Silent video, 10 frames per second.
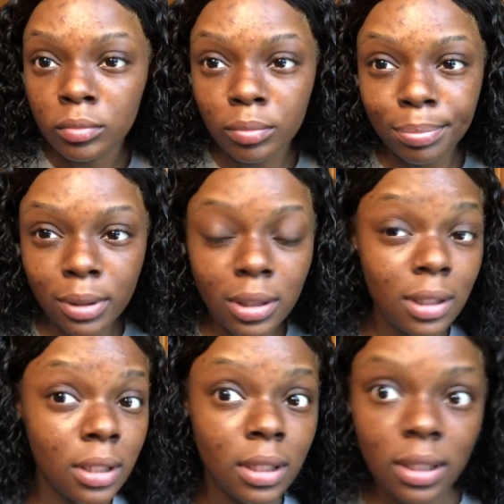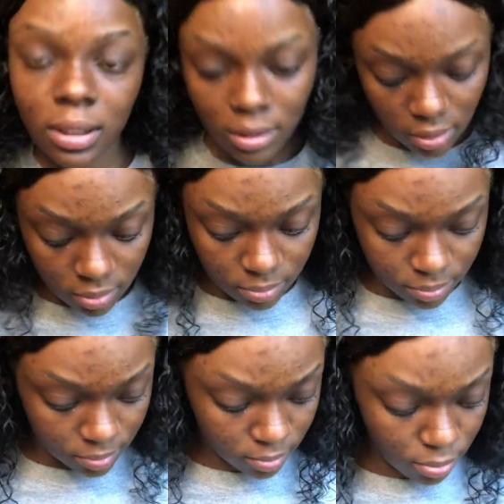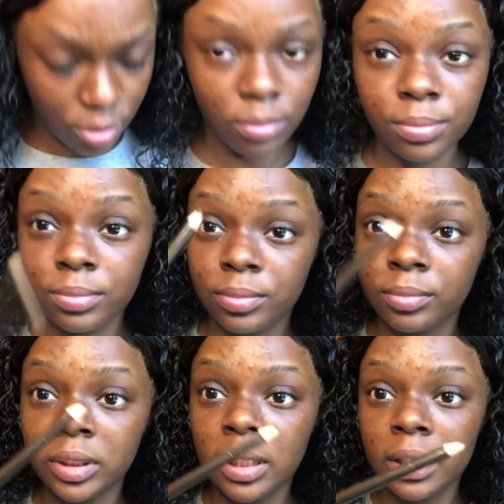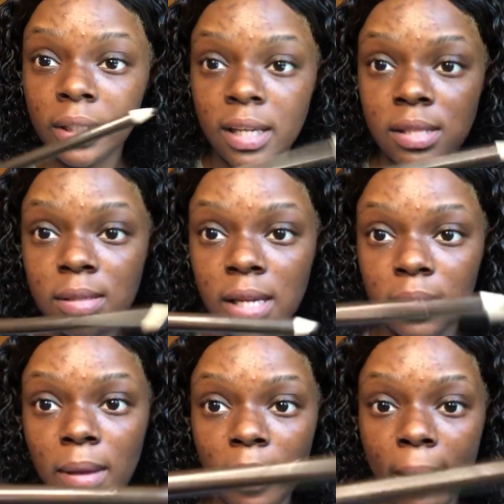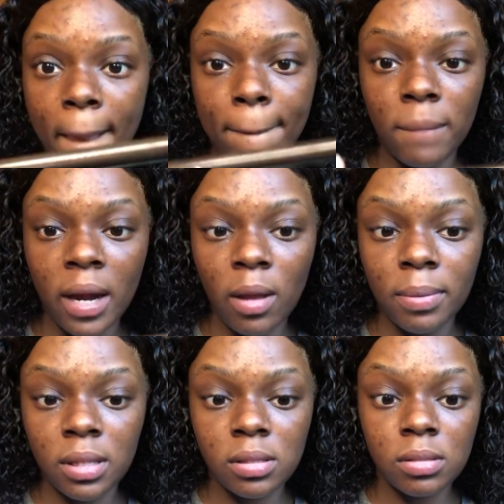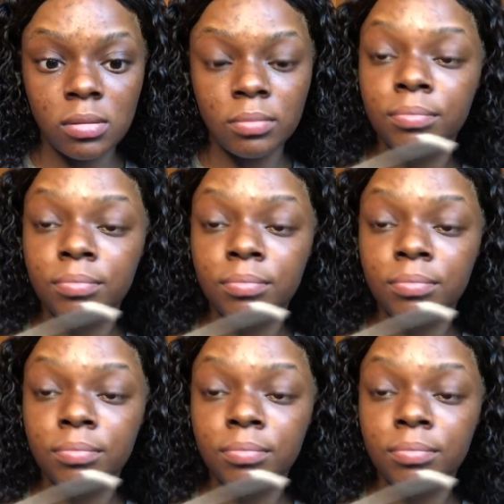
Boom. Next, taking my brow pencil.